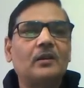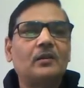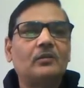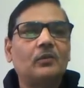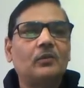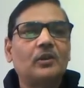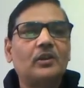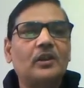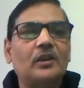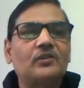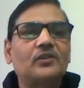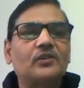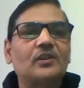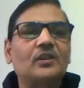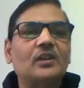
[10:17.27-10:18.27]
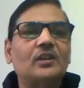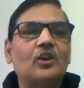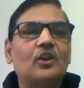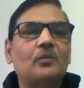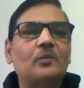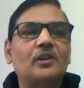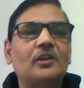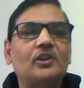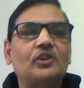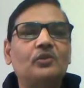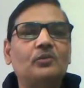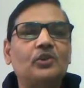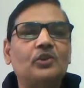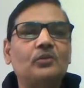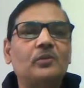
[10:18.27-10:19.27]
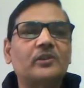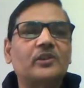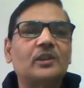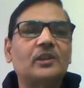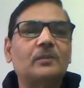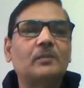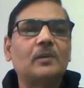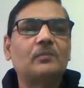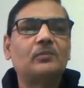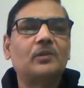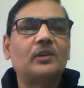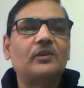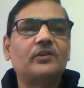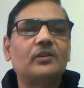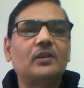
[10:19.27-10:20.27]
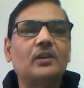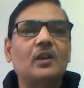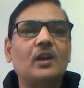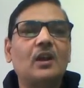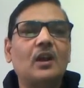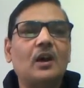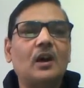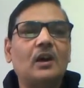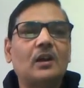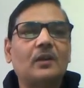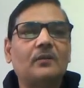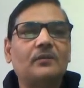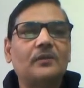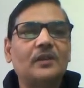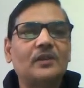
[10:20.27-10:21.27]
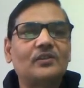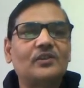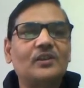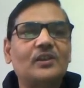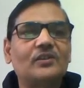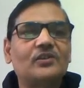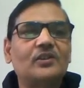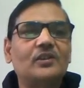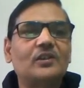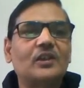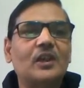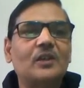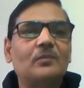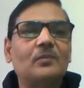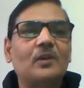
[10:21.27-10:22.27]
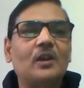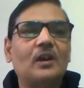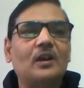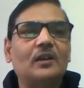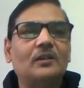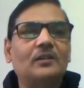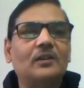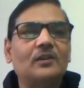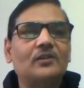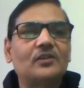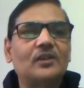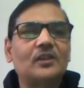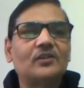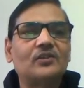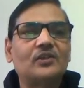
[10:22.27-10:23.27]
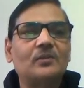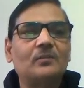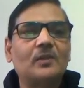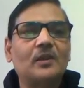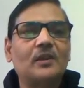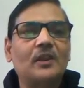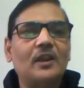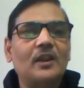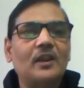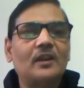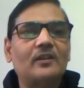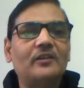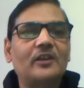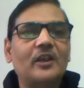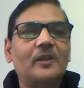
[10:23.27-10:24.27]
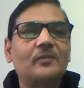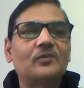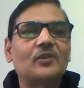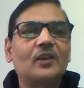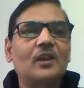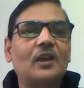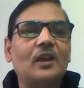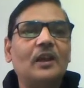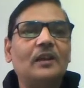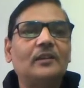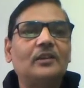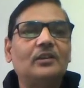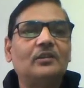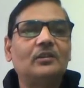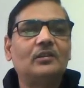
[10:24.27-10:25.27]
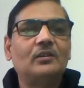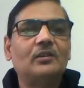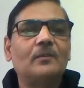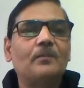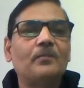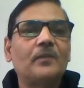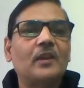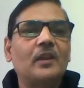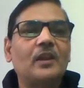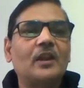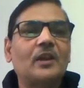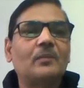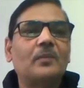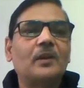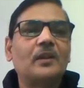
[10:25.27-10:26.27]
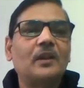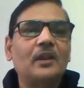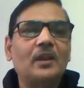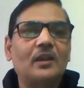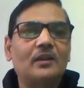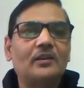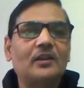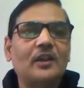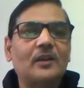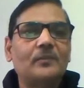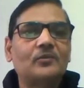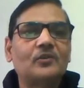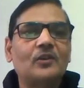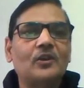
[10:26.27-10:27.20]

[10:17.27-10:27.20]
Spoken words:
One can see that how many individuals in the population are of ST-ST type, other CST by AR types, and the third AR by AR types.